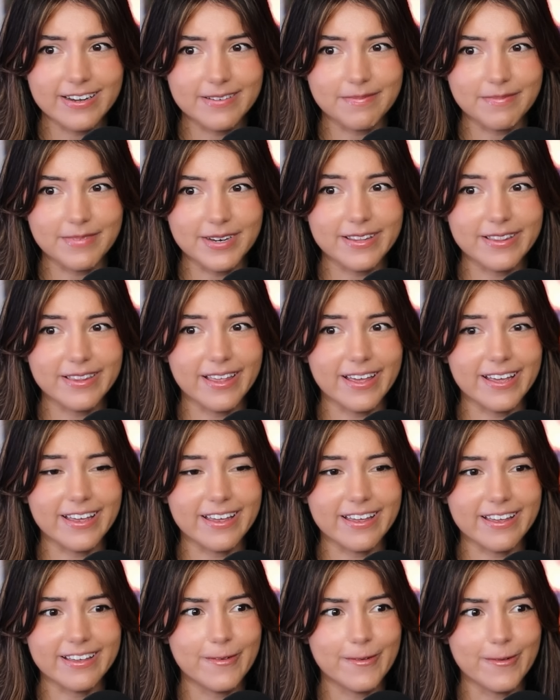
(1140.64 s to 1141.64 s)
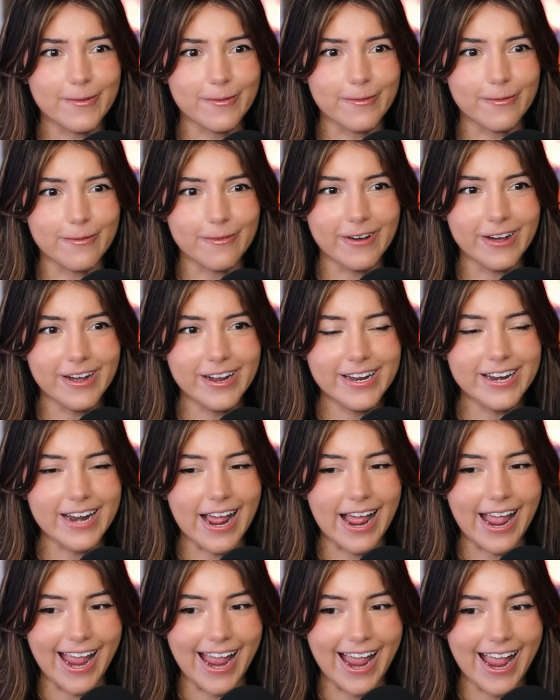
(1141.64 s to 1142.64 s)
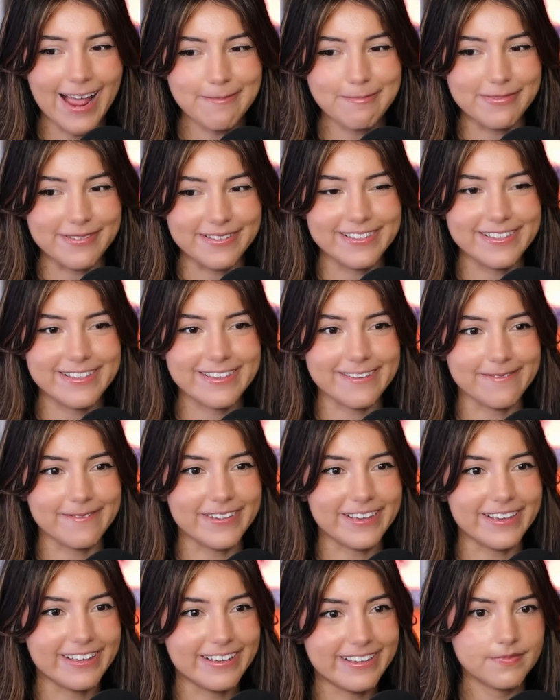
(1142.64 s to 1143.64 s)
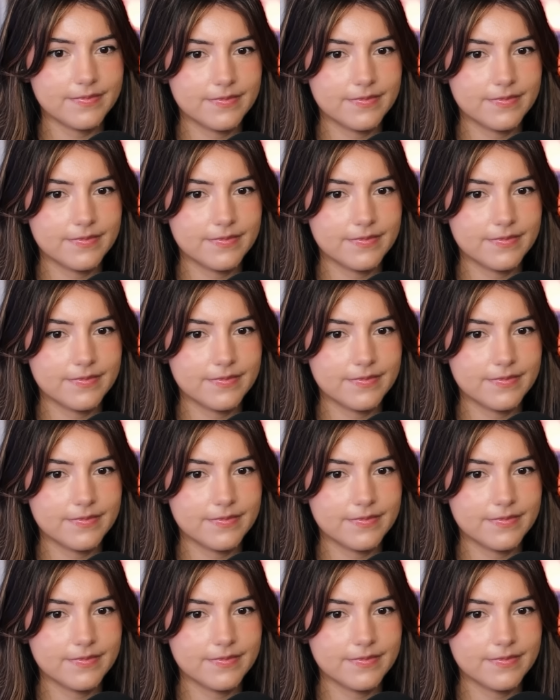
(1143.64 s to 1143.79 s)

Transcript: being like, what happened to me?